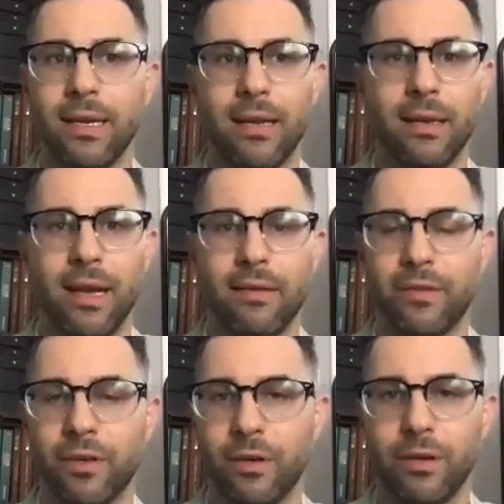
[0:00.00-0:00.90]
And
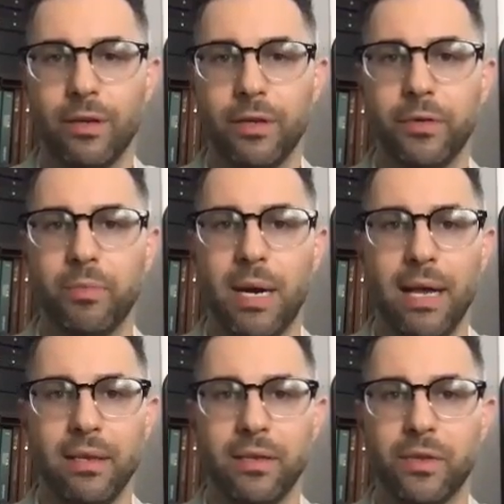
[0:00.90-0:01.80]
after you buy
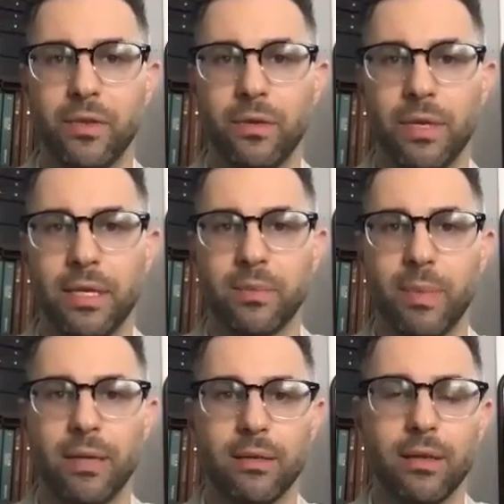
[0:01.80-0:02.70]
the suit and
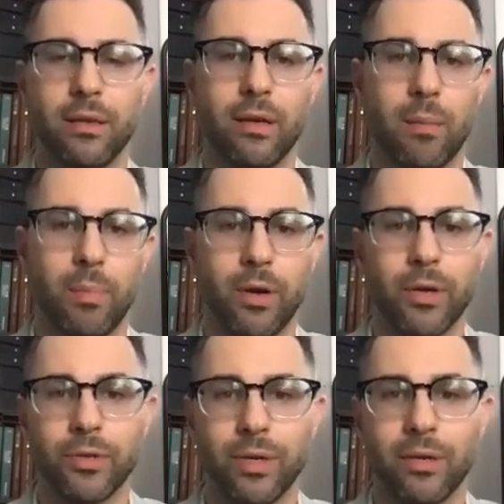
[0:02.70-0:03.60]
spend another couple
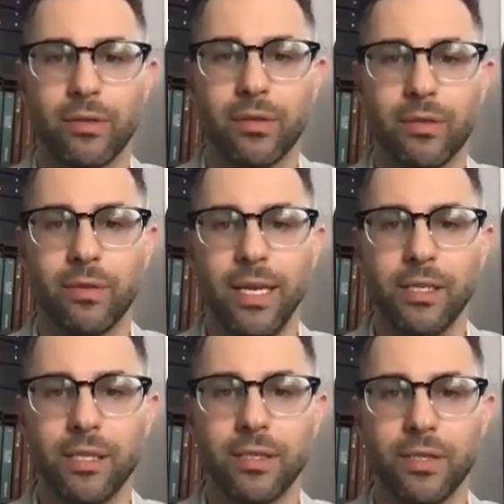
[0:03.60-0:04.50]
hundred on
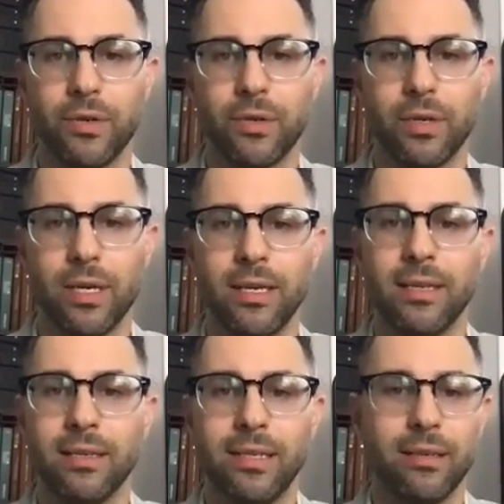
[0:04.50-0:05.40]
alterations, you're
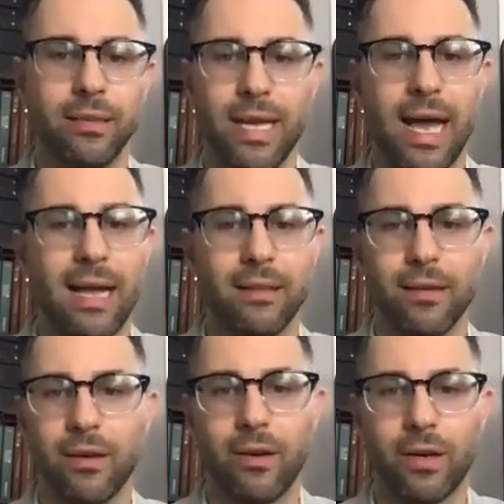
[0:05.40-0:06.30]
nearly at the
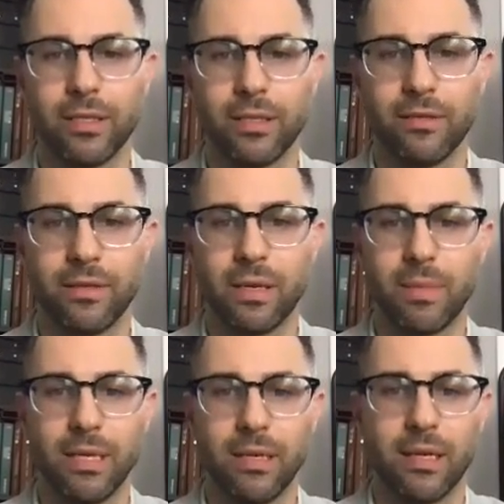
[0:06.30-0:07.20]
cost of
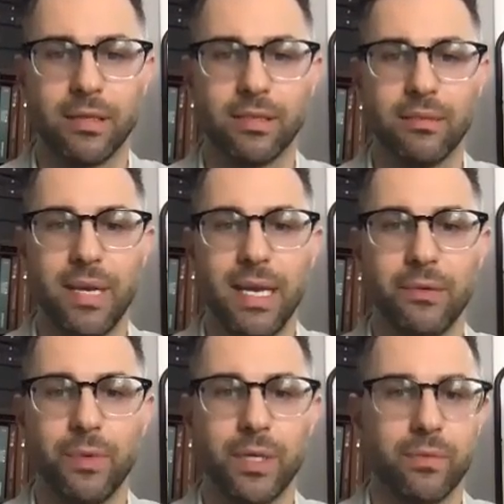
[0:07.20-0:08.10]
something custom
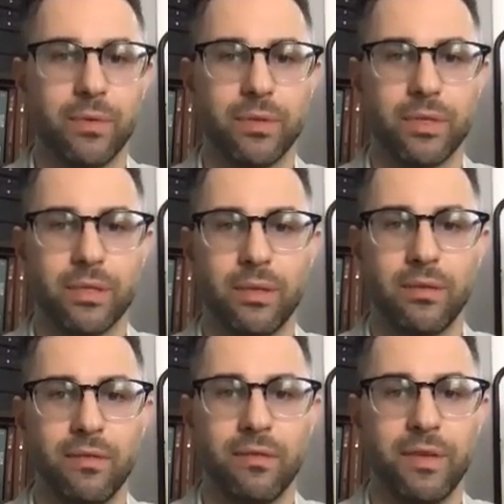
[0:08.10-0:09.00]
made, which will
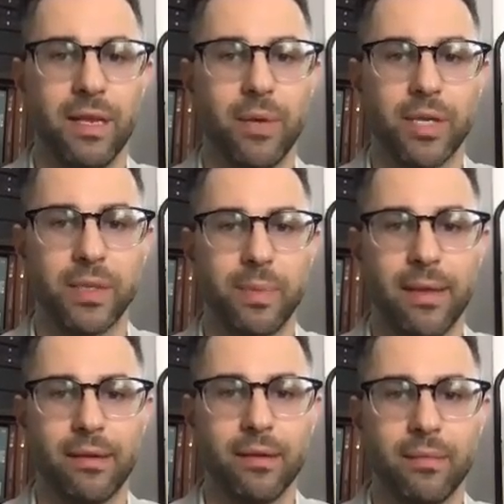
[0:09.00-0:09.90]
fit much
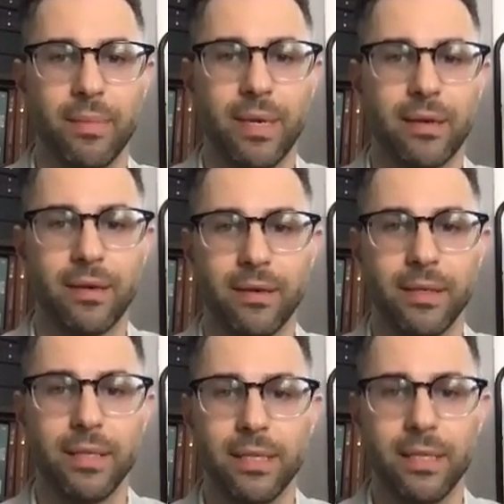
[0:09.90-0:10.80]
better
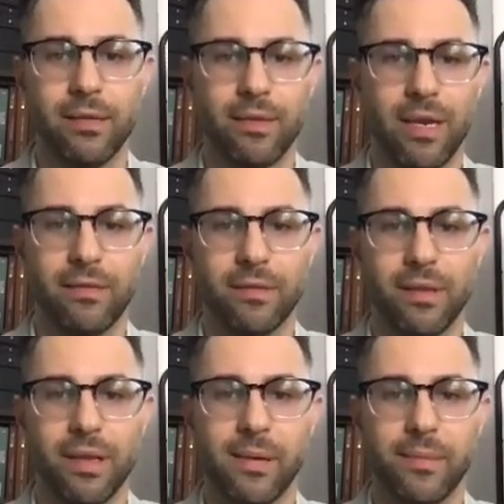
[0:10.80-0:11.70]
even after
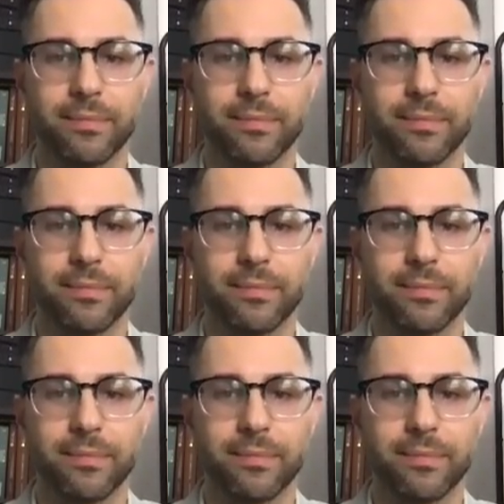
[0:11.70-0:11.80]
that.